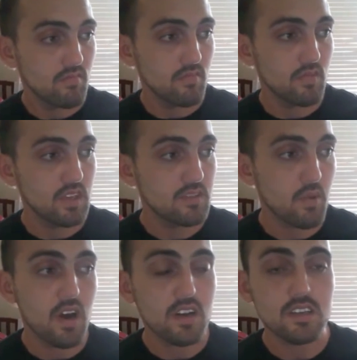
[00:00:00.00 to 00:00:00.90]
these
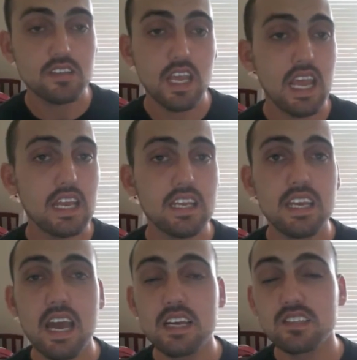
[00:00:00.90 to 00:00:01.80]
products and
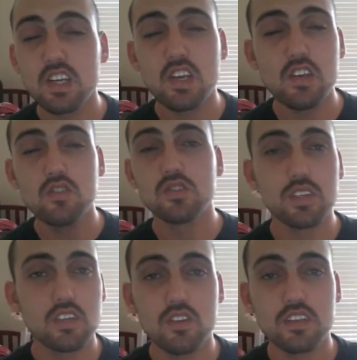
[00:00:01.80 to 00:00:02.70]
he has a huge
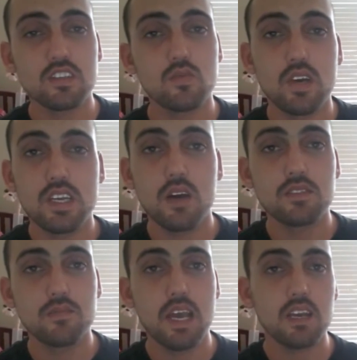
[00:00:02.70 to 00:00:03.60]
return. This is why he
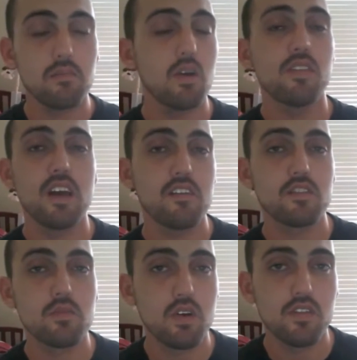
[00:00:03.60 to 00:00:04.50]
comes back month
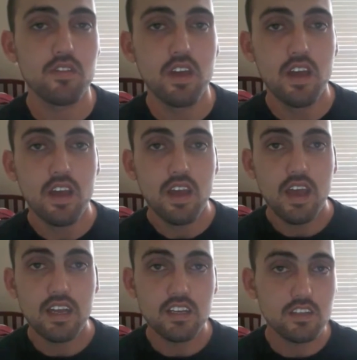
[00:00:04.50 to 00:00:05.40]
after month.
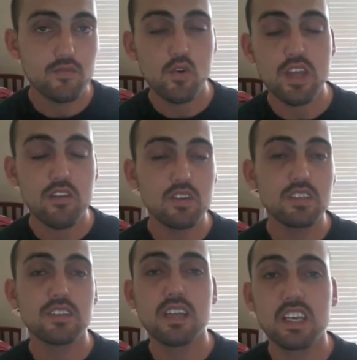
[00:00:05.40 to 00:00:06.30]
And it is for that
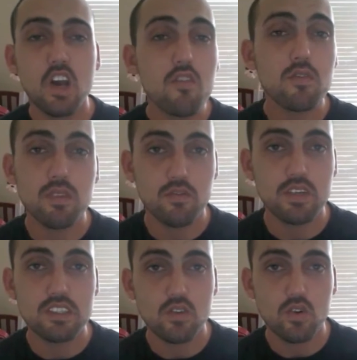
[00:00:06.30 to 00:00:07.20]
reason that government
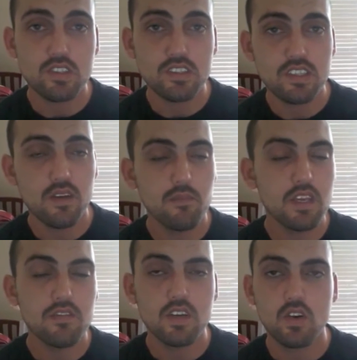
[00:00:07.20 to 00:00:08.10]
resources can be
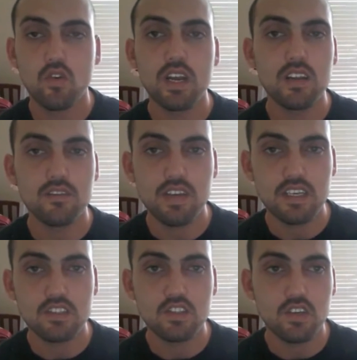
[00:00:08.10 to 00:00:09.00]
of a great
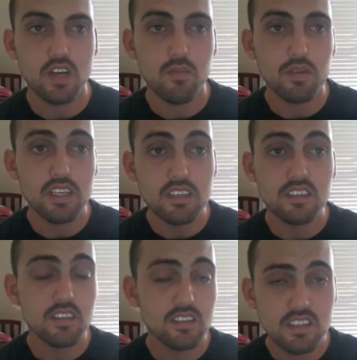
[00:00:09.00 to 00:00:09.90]
advantage to your company, in
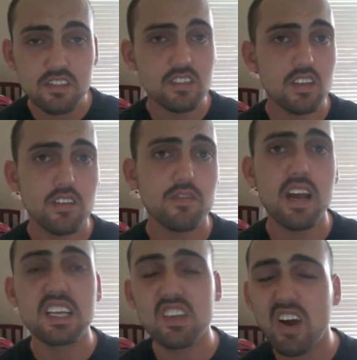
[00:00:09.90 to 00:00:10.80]
addition to the
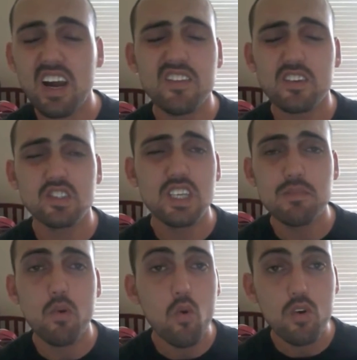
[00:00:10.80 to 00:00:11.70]
fact they're either
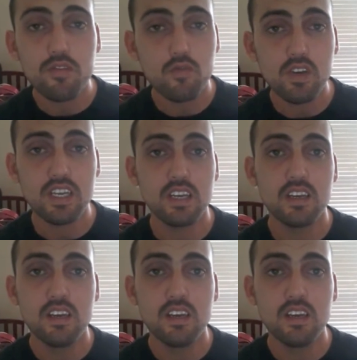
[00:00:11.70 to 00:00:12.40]
cheap or free.